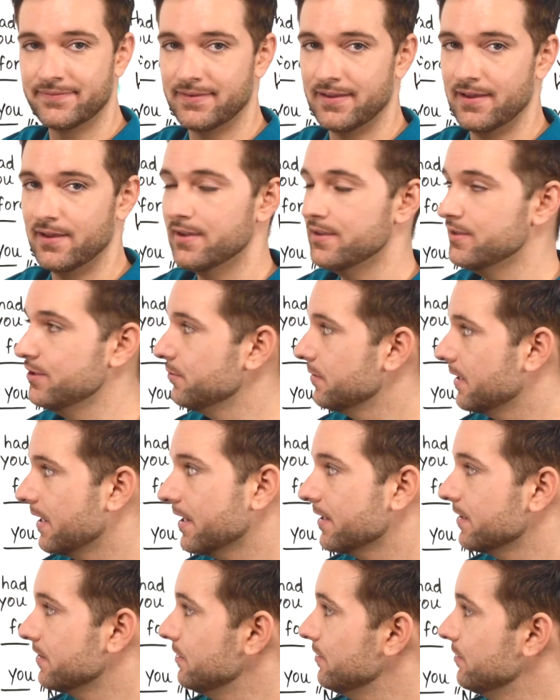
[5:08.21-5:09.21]
Okay, you
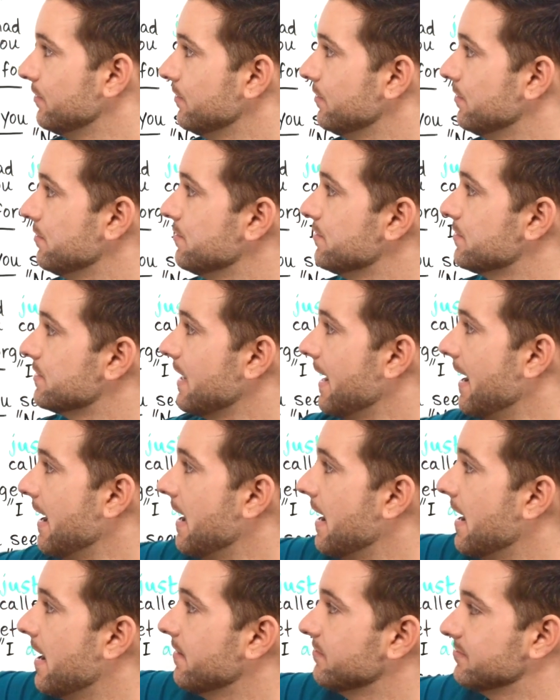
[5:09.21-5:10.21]
can't use
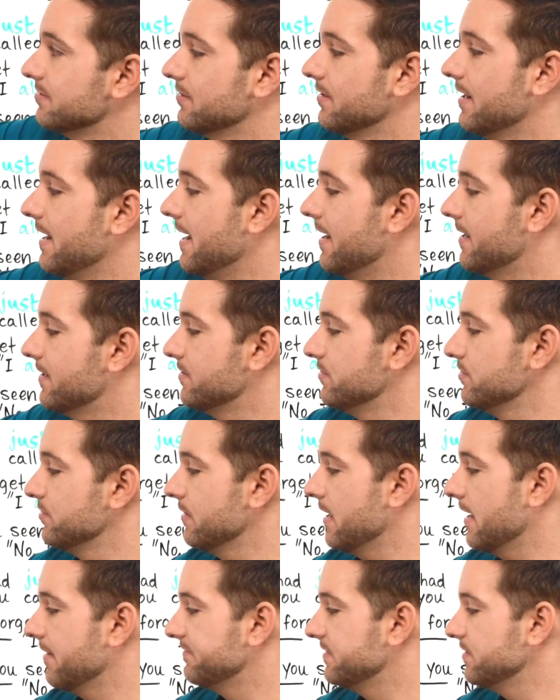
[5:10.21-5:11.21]
have or has.
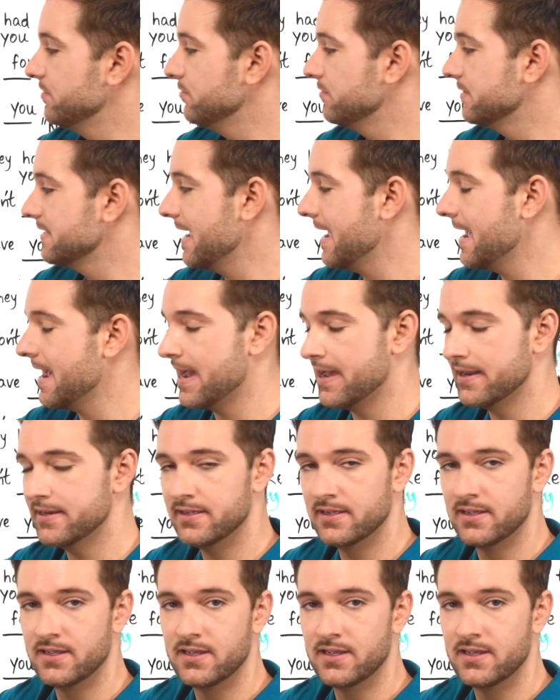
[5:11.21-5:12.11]
You have to use had.